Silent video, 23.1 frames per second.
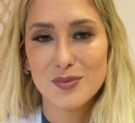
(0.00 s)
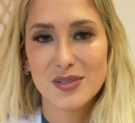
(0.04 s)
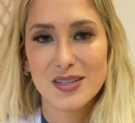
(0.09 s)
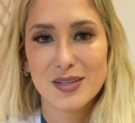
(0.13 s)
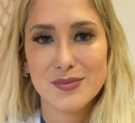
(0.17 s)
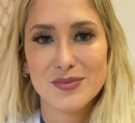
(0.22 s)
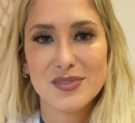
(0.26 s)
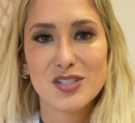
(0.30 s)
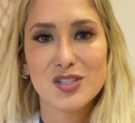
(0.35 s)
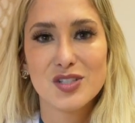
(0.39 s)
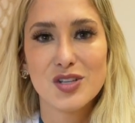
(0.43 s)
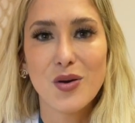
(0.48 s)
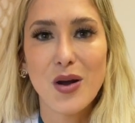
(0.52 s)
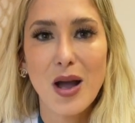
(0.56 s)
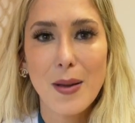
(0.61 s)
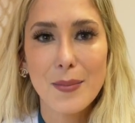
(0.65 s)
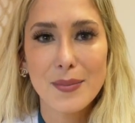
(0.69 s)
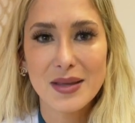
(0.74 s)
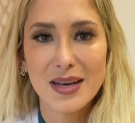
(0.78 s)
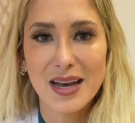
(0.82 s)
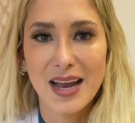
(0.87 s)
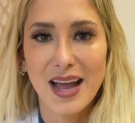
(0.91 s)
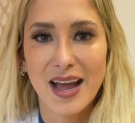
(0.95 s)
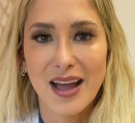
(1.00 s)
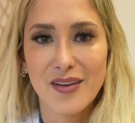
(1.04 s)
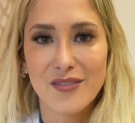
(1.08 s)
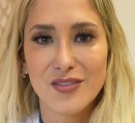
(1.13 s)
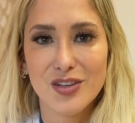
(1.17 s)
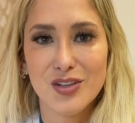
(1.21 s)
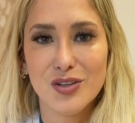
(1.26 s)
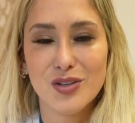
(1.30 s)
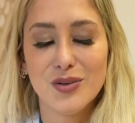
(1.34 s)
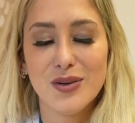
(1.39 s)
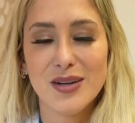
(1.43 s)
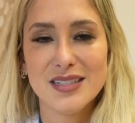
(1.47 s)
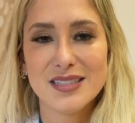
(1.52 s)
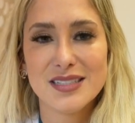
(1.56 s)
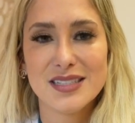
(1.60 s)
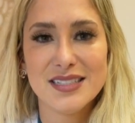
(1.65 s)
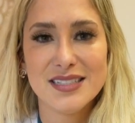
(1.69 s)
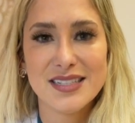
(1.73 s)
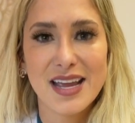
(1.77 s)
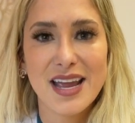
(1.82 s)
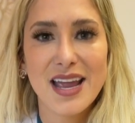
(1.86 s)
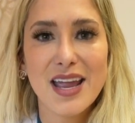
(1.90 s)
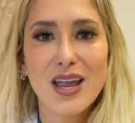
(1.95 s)
But I'm so happy to have you, and
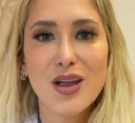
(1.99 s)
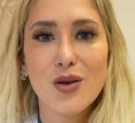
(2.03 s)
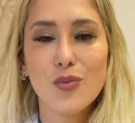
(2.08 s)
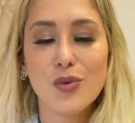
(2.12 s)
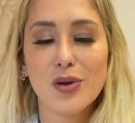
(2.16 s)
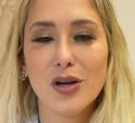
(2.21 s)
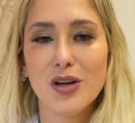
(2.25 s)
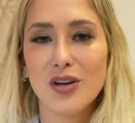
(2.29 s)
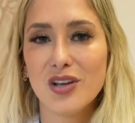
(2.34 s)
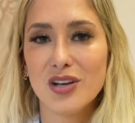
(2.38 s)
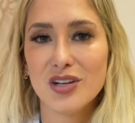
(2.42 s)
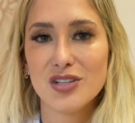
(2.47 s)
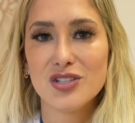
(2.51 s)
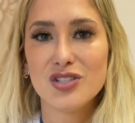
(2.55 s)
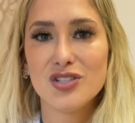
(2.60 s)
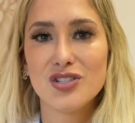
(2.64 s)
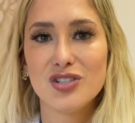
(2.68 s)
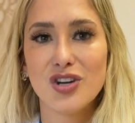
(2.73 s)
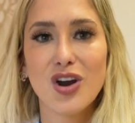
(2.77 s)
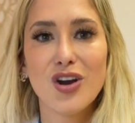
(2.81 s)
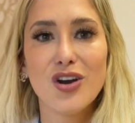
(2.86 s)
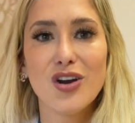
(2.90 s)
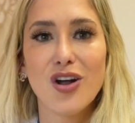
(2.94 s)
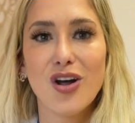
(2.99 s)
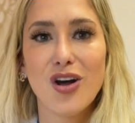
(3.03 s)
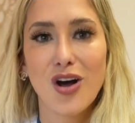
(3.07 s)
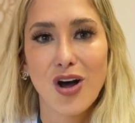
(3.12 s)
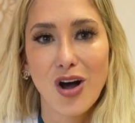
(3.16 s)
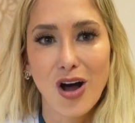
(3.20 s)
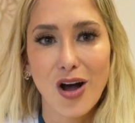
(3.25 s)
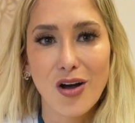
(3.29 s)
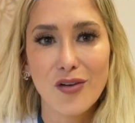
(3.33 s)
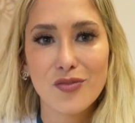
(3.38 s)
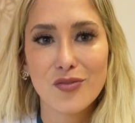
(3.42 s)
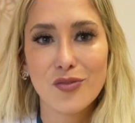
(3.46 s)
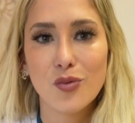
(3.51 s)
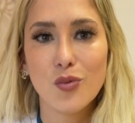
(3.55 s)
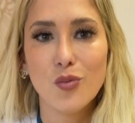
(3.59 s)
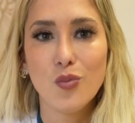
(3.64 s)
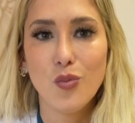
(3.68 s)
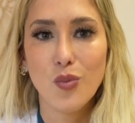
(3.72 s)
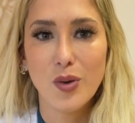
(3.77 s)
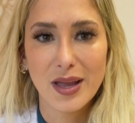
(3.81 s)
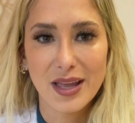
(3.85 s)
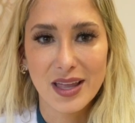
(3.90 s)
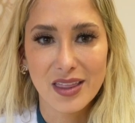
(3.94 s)
today we're going to start off
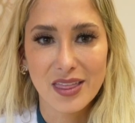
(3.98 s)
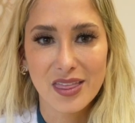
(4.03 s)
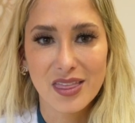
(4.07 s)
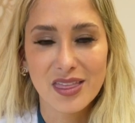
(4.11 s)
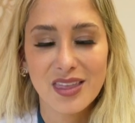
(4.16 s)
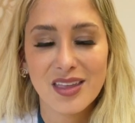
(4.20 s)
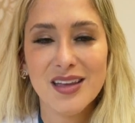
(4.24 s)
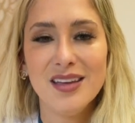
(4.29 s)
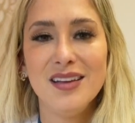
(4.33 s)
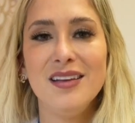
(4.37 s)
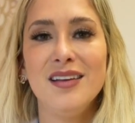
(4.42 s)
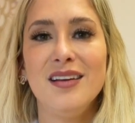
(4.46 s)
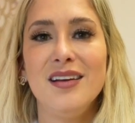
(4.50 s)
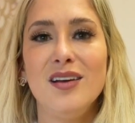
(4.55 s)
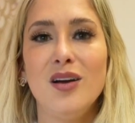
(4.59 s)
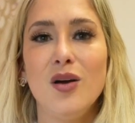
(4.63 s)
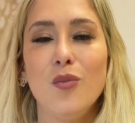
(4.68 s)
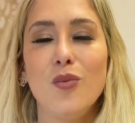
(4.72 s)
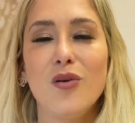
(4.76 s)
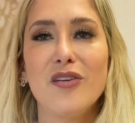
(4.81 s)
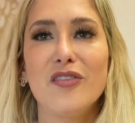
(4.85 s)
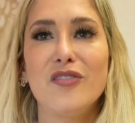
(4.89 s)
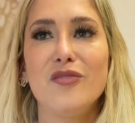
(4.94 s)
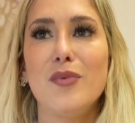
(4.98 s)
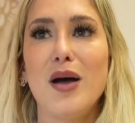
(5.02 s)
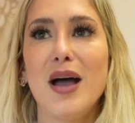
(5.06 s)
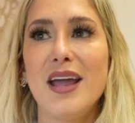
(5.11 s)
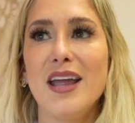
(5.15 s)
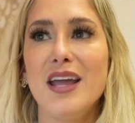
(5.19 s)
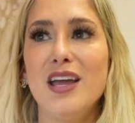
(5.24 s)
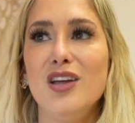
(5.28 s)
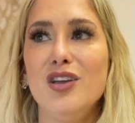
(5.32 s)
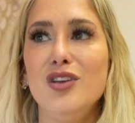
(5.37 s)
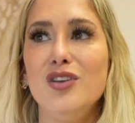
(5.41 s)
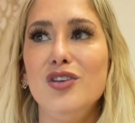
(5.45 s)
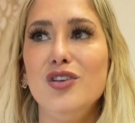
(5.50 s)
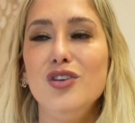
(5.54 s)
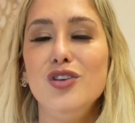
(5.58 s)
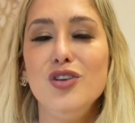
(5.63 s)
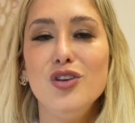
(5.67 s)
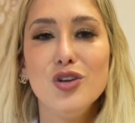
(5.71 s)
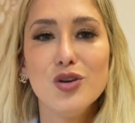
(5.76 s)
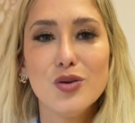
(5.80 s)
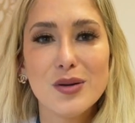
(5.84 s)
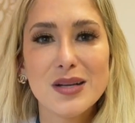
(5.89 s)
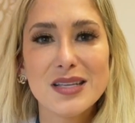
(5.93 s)
with one of my
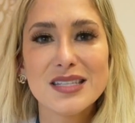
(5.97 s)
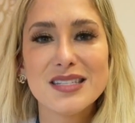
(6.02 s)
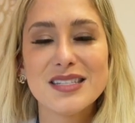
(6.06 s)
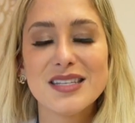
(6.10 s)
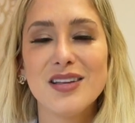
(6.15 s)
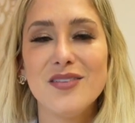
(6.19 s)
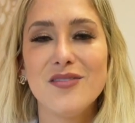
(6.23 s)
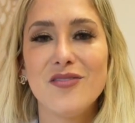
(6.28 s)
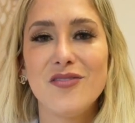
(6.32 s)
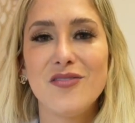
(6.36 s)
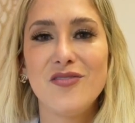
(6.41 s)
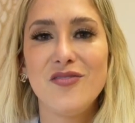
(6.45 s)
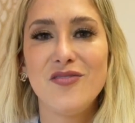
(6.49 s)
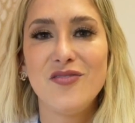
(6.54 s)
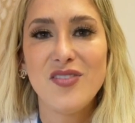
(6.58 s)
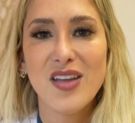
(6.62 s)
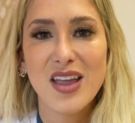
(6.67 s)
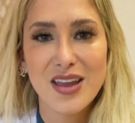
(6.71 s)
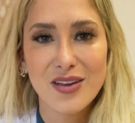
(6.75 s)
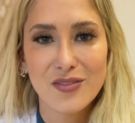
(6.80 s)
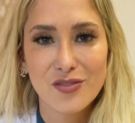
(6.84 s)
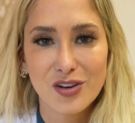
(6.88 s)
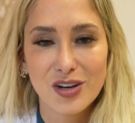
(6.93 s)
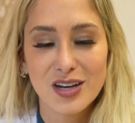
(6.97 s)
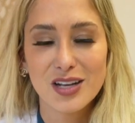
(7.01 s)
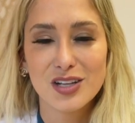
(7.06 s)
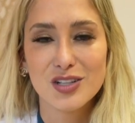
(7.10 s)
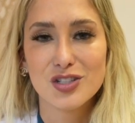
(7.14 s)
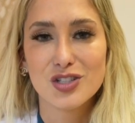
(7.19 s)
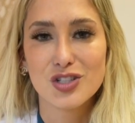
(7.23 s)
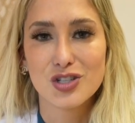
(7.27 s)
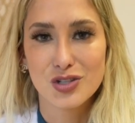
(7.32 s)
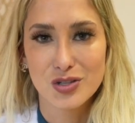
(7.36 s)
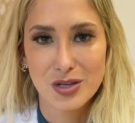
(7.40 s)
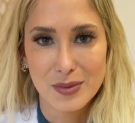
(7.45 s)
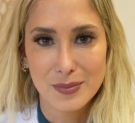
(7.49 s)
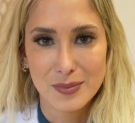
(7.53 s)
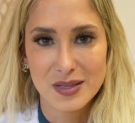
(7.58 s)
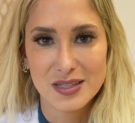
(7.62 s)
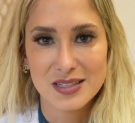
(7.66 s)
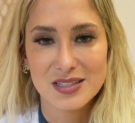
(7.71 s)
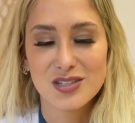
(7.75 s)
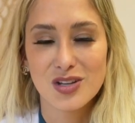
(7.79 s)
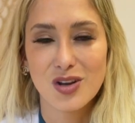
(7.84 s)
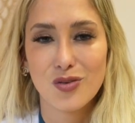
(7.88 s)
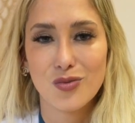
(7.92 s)
newest favorite
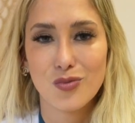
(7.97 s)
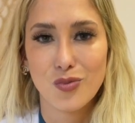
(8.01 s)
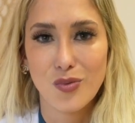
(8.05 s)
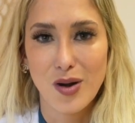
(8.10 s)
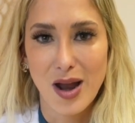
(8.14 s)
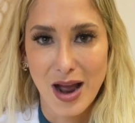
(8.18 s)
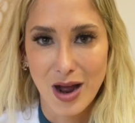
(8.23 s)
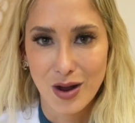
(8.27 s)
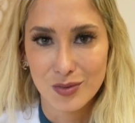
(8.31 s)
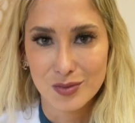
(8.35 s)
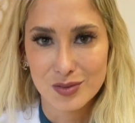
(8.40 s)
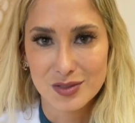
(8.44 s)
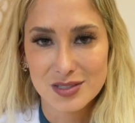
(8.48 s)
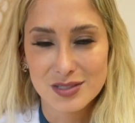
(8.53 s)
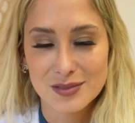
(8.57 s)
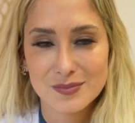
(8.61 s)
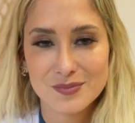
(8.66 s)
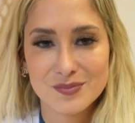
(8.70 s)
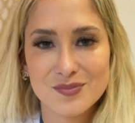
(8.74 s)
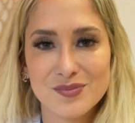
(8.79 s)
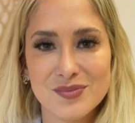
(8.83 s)
treatments around.